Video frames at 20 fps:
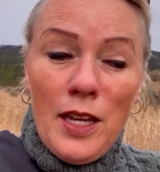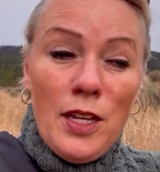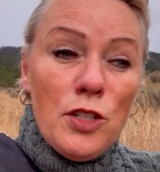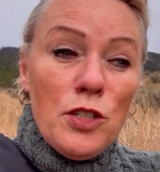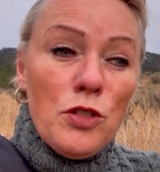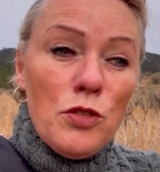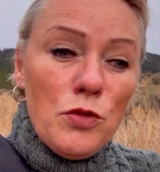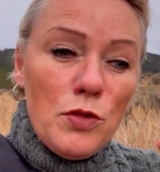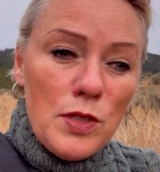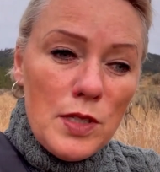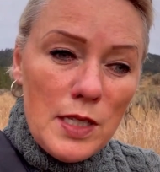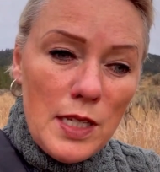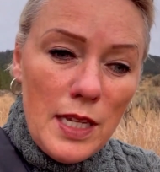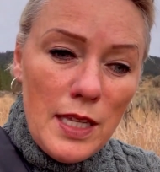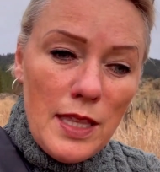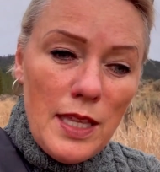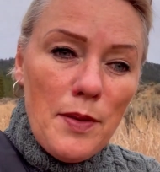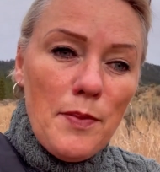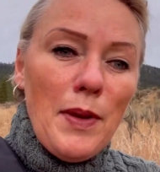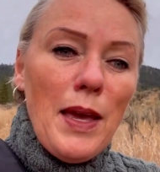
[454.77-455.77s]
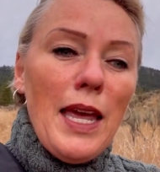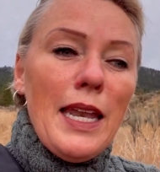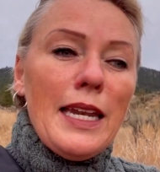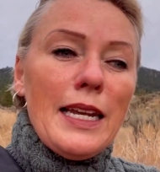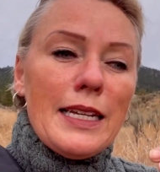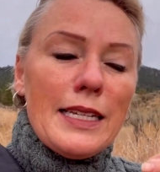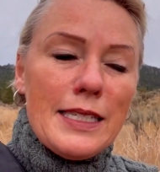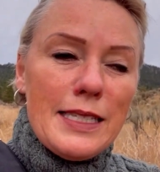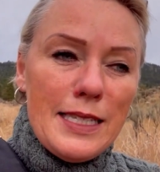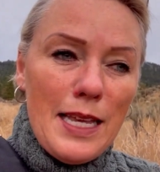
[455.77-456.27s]
To see them and
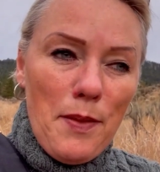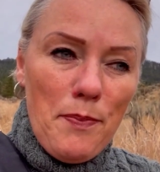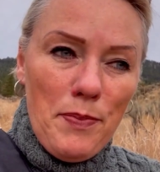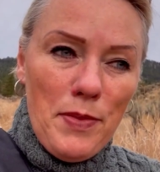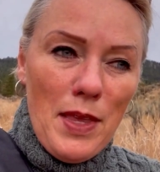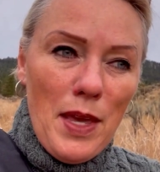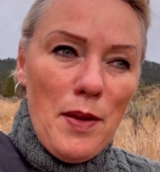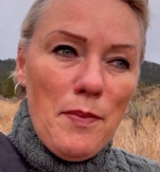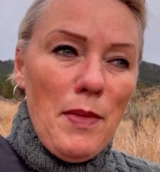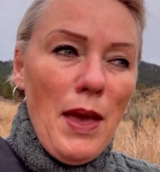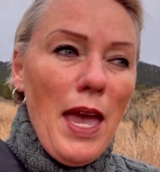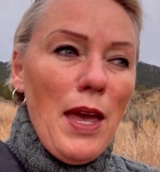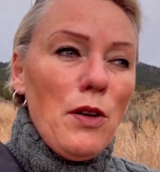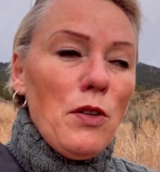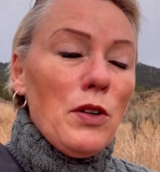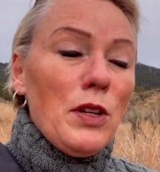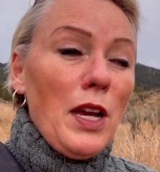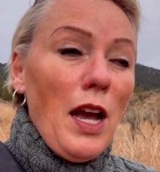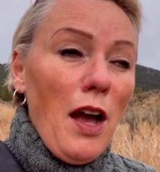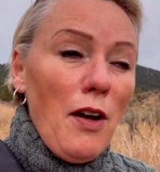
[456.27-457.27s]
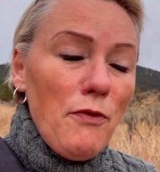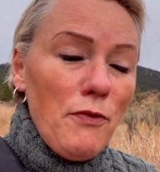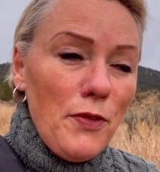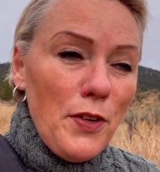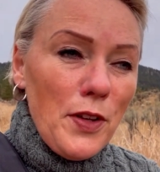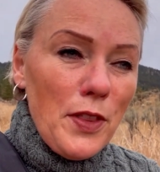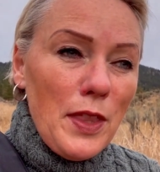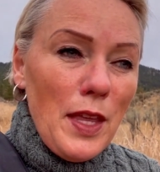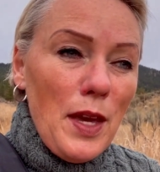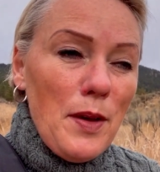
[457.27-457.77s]
accept them and
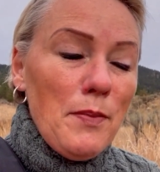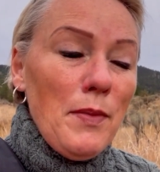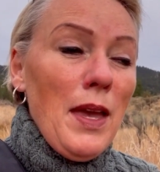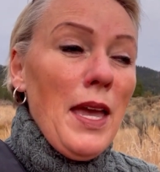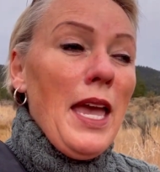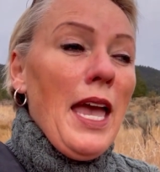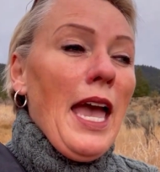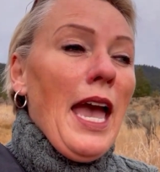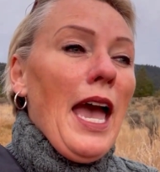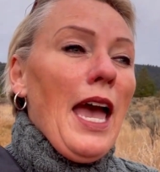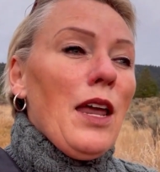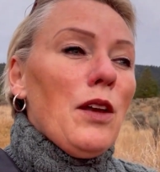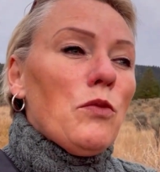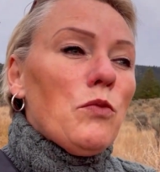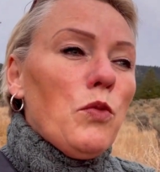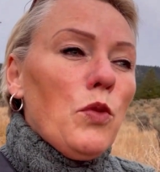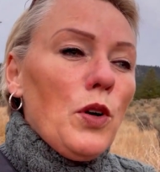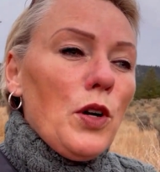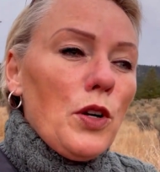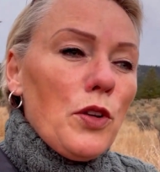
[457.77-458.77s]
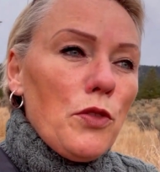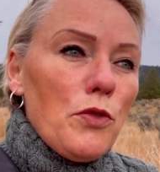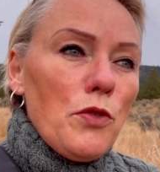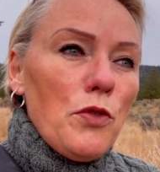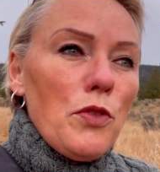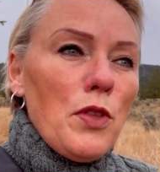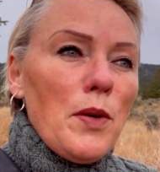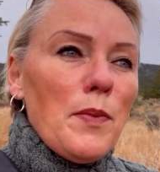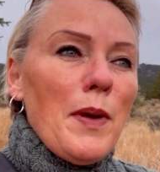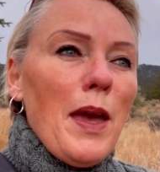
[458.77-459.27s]
comfort them and work
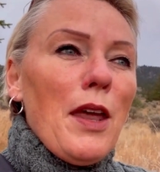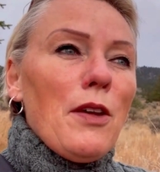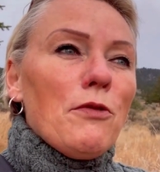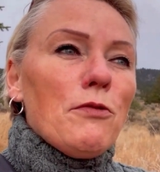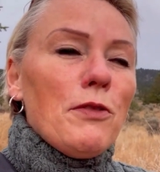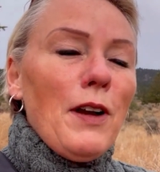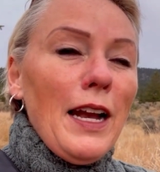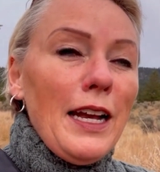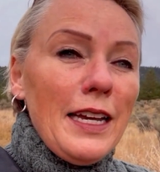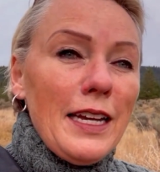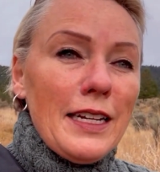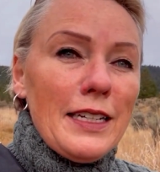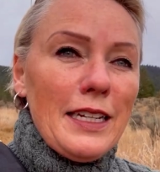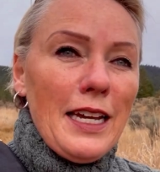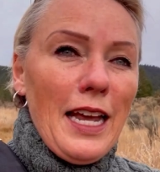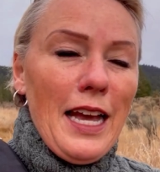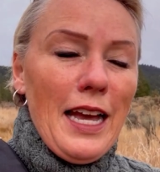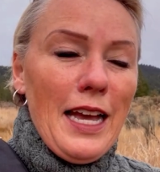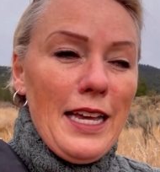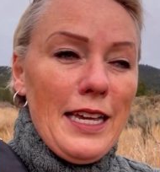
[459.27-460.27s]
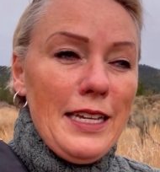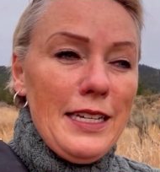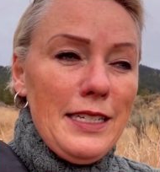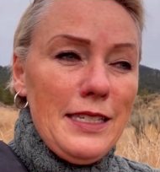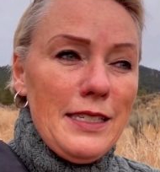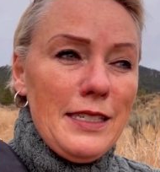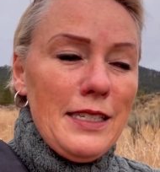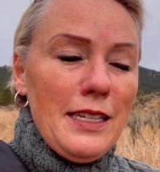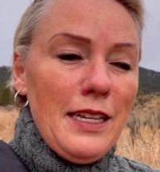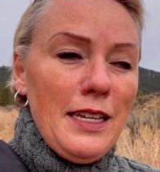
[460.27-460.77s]
through them and
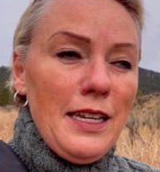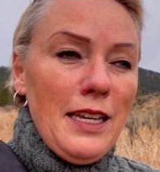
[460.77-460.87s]
recognize